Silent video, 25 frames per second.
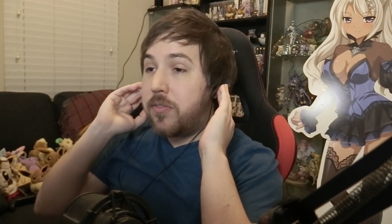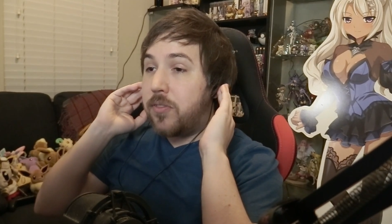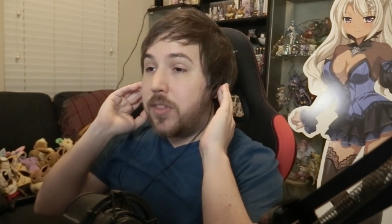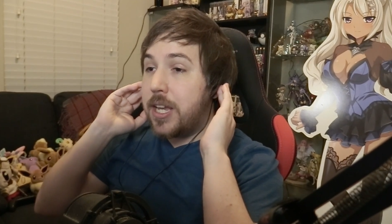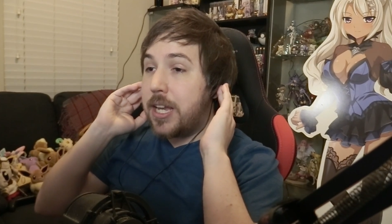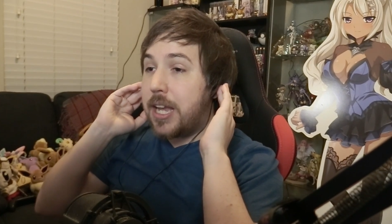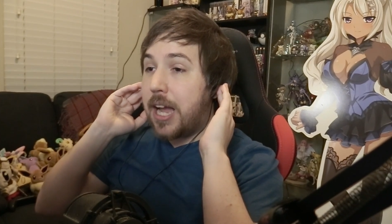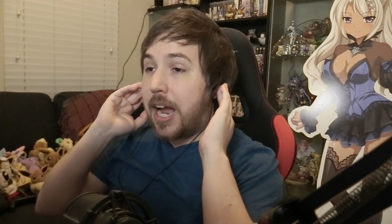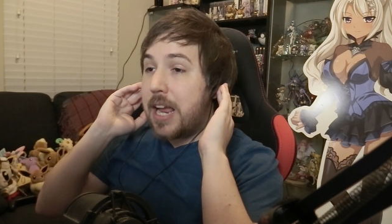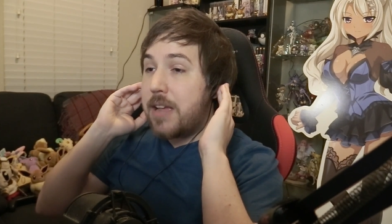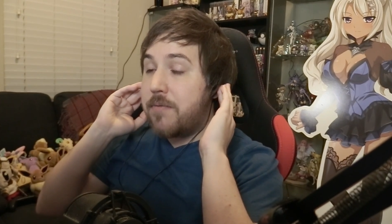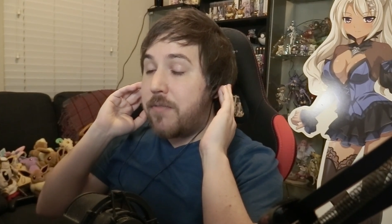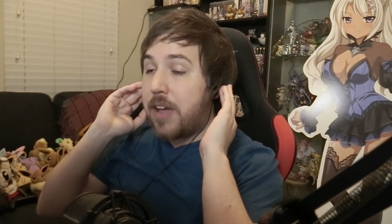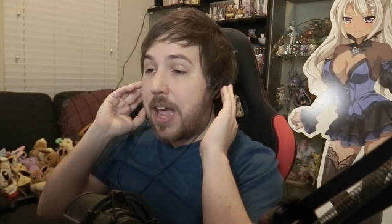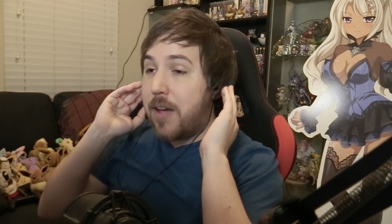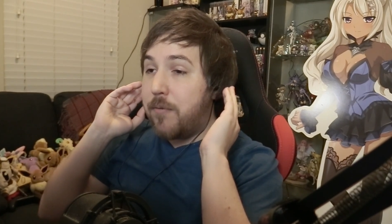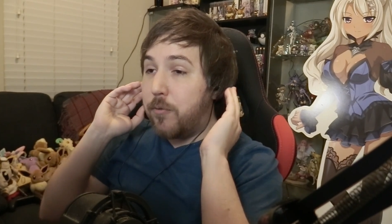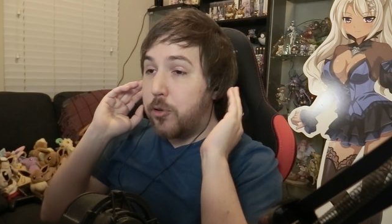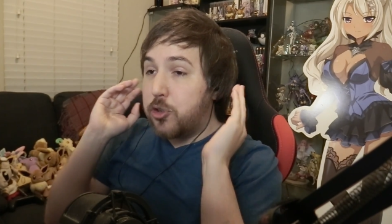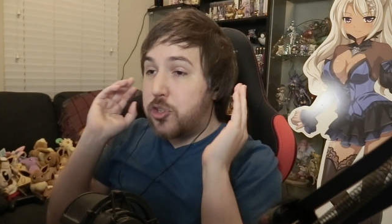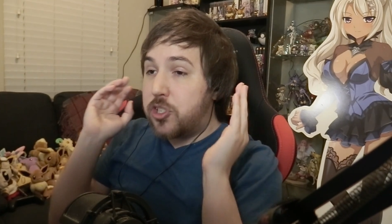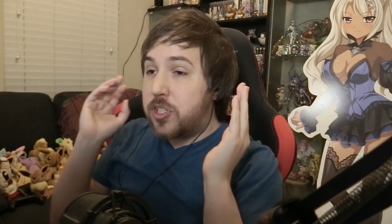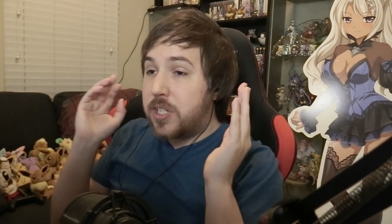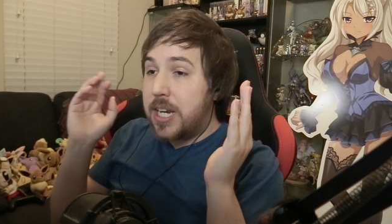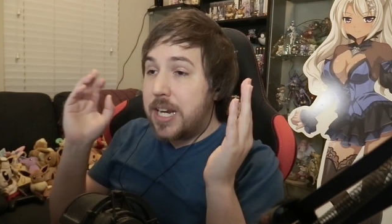think I've
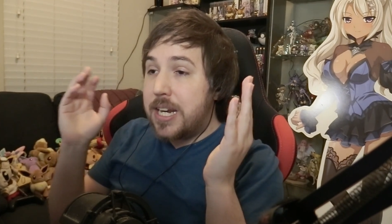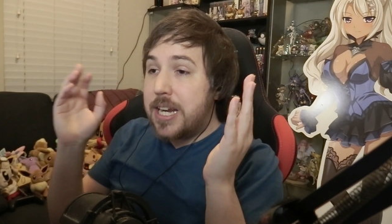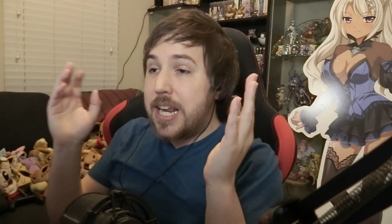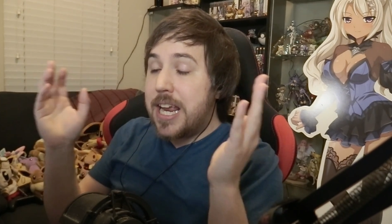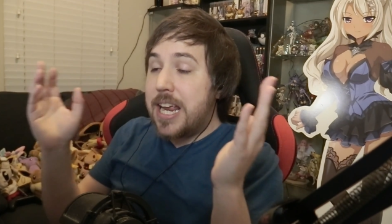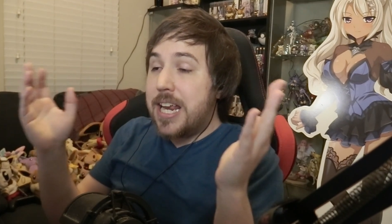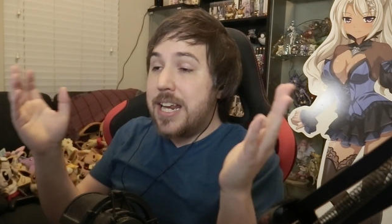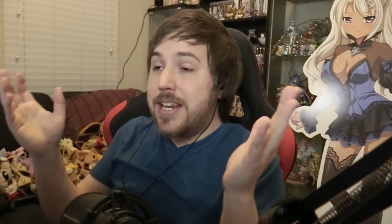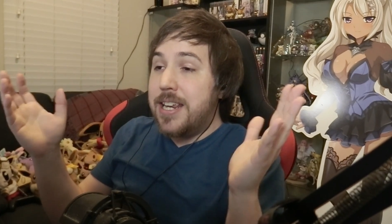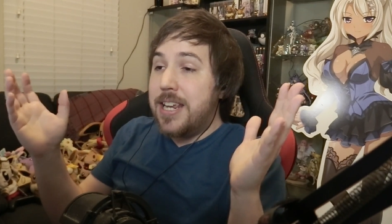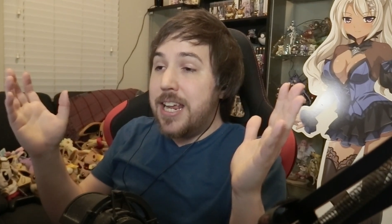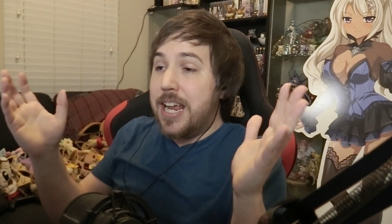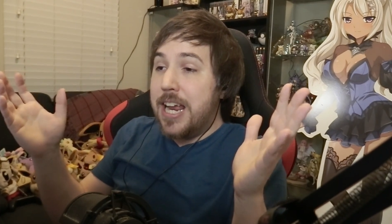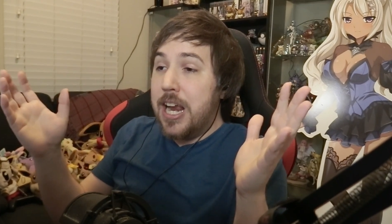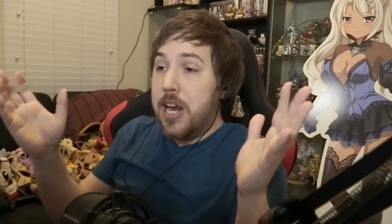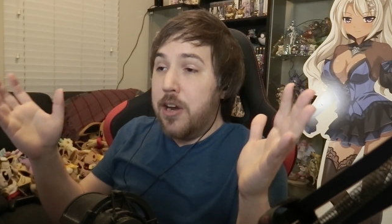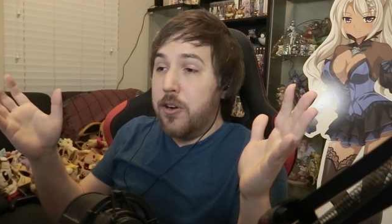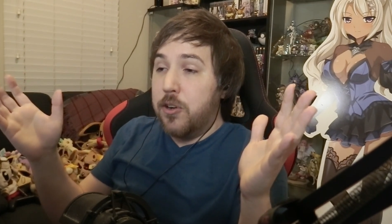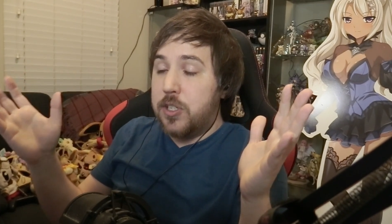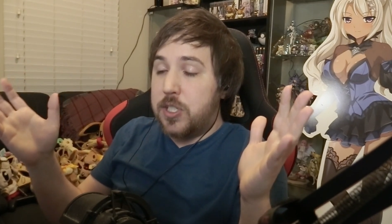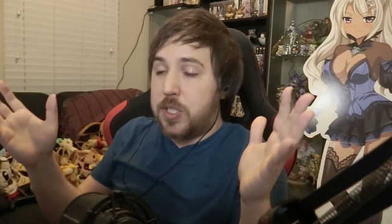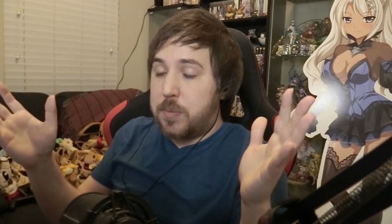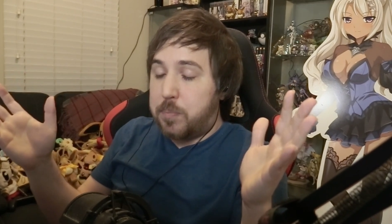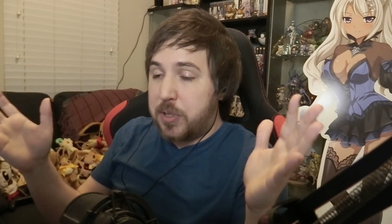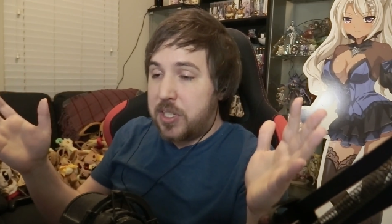ever seen in
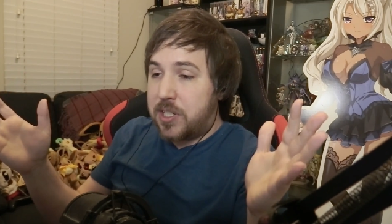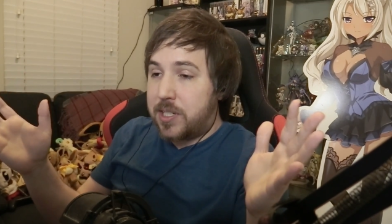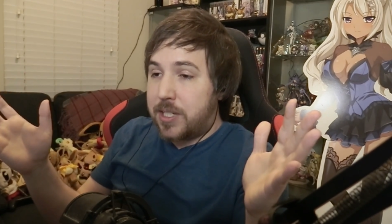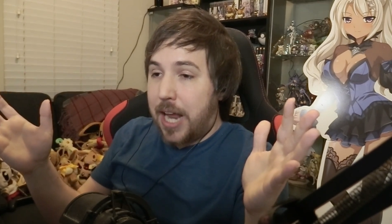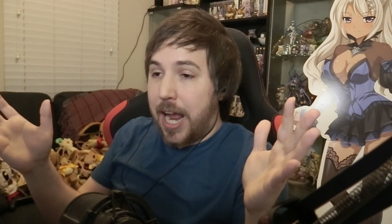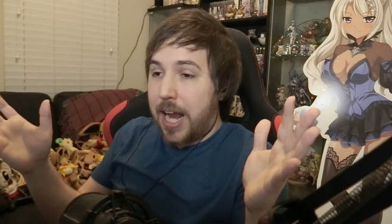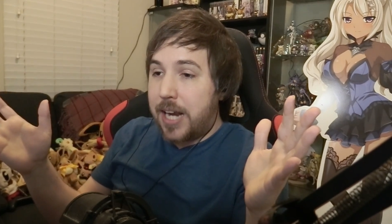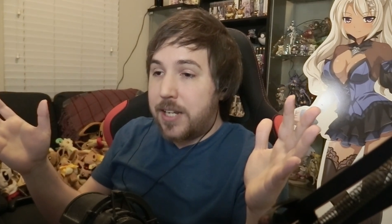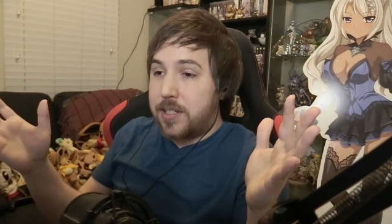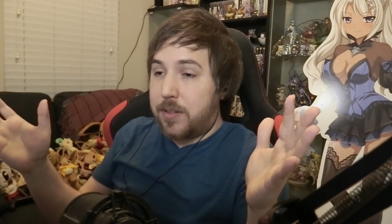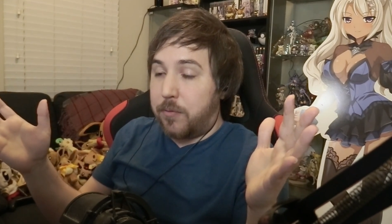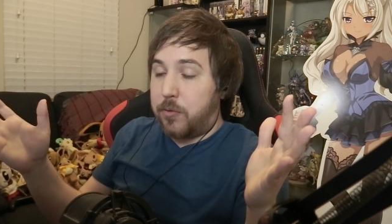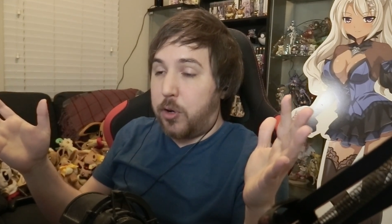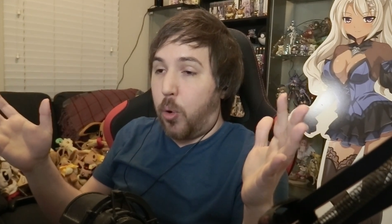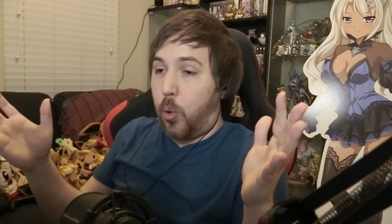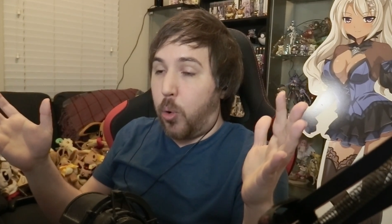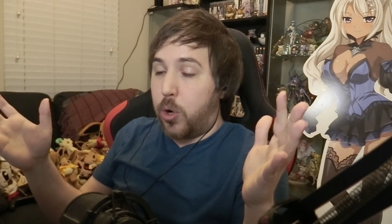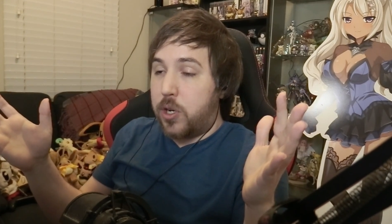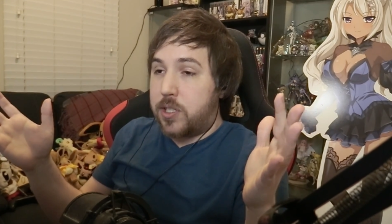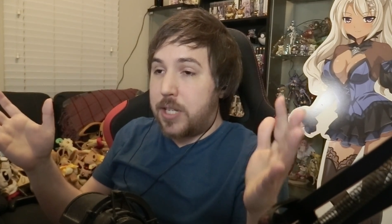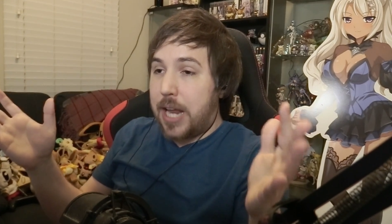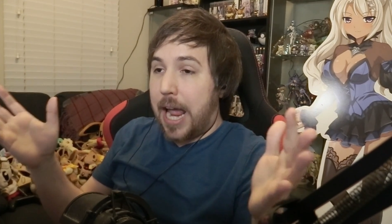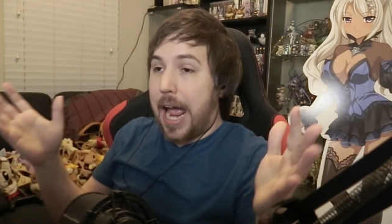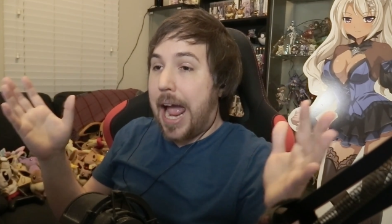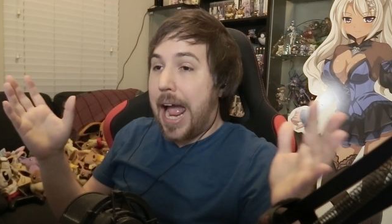years, besides, of course,